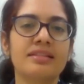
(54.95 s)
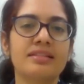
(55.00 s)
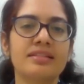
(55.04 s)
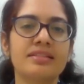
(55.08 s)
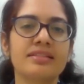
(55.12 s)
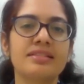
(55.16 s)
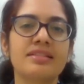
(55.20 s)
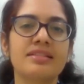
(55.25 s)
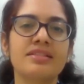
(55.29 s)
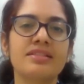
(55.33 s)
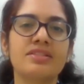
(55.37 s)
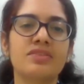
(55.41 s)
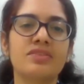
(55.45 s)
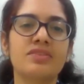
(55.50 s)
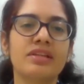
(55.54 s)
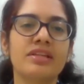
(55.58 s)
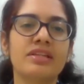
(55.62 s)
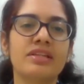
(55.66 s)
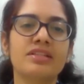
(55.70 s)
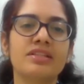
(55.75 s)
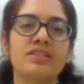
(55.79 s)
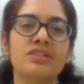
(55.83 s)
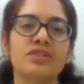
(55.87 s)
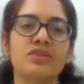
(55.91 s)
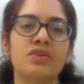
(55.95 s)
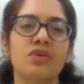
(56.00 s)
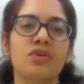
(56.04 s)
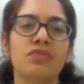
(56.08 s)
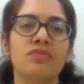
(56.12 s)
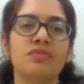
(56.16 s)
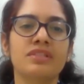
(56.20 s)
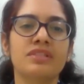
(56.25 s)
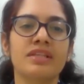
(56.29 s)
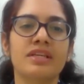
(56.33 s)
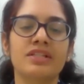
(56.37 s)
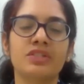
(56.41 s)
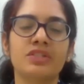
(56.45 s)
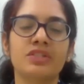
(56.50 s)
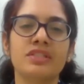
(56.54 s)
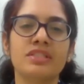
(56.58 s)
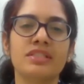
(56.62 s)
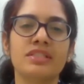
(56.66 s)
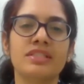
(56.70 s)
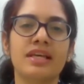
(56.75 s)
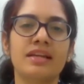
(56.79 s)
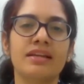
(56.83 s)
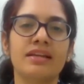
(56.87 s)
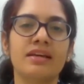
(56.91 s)
This is a series of
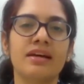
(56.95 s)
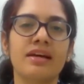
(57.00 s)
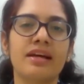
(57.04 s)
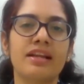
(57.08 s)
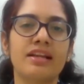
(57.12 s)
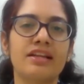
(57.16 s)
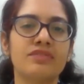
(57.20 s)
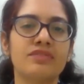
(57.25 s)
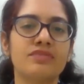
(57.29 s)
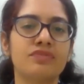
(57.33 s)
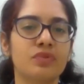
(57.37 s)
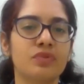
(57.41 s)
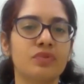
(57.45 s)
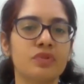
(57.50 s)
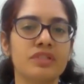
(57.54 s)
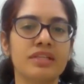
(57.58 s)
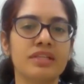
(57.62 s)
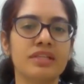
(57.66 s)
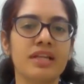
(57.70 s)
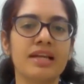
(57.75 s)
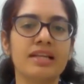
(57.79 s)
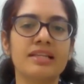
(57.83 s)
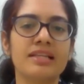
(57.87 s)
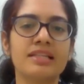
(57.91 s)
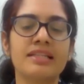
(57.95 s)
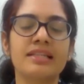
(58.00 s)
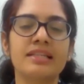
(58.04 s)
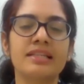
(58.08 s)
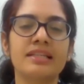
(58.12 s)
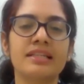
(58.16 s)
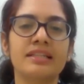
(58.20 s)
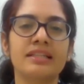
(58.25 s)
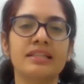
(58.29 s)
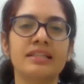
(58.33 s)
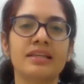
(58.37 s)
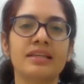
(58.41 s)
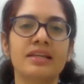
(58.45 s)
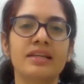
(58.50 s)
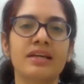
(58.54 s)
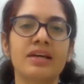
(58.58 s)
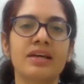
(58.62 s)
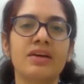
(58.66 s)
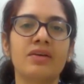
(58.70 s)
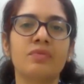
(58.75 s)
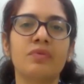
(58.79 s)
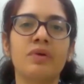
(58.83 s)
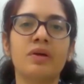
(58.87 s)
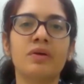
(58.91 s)
sessions that are held fortnightly,
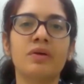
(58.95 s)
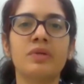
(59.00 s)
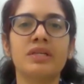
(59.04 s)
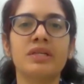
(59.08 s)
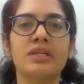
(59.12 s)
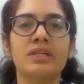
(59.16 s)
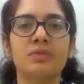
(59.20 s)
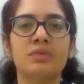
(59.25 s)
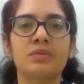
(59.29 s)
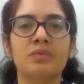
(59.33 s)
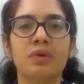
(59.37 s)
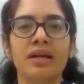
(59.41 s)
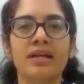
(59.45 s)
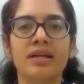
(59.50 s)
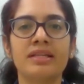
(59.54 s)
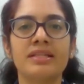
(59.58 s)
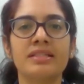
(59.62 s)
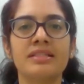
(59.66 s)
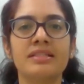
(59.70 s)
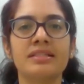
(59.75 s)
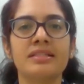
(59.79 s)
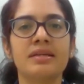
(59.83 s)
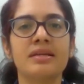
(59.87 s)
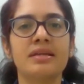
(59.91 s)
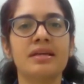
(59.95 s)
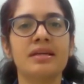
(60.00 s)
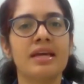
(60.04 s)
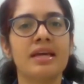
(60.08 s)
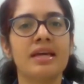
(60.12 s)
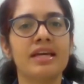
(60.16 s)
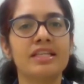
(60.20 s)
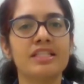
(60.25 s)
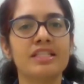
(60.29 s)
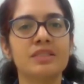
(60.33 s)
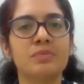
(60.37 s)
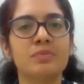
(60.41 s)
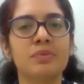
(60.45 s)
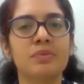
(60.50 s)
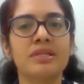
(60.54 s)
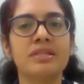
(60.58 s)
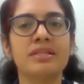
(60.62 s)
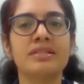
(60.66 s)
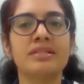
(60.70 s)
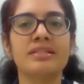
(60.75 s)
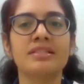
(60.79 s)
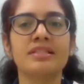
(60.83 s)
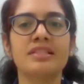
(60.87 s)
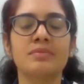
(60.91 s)
where we invite
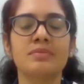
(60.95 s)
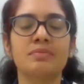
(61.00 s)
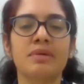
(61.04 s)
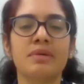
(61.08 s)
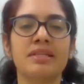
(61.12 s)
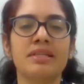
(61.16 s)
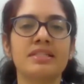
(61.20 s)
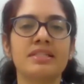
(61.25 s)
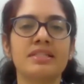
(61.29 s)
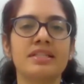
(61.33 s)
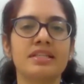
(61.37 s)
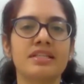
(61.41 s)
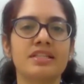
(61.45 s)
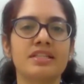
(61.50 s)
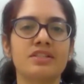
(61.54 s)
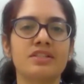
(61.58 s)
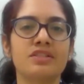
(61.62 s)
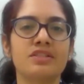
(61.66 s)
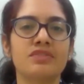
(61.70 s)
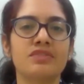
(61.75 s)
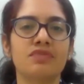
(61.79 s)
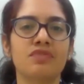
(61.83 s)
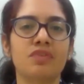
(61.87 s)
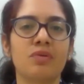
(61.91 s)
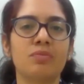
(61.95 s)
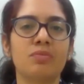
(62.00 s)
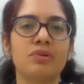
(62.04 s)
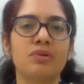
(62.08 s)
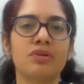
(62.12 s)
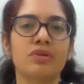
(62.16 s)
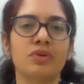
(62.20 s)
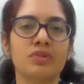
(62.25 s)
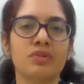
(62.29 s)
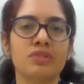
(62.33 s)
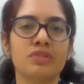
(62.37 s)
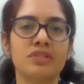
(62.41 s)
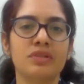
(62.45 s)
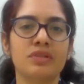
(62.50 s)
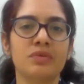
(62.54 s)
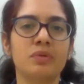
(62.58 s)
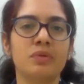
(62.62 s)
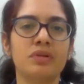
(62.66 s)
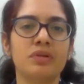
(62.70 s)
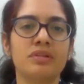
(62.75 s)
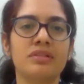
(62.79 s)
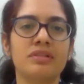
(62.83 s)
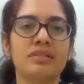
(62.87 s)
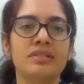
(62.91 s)
experienced meditators from across the
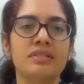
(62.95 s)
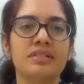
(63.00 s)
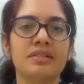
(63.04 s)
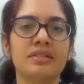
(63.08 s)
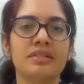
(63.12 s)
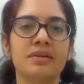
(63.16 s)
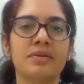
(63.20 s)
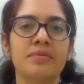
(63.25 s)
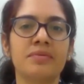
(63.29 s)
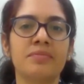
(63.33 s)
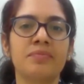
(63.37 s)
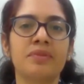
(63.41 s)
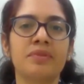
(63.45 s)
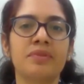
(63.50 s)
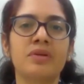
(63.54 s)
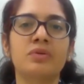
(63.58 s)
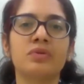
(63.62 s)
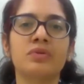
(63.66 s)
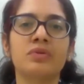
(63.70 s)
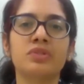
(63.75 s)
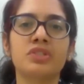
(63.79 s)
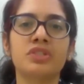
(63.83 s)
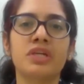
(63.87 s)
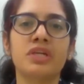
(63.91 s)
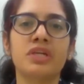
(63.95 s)
world who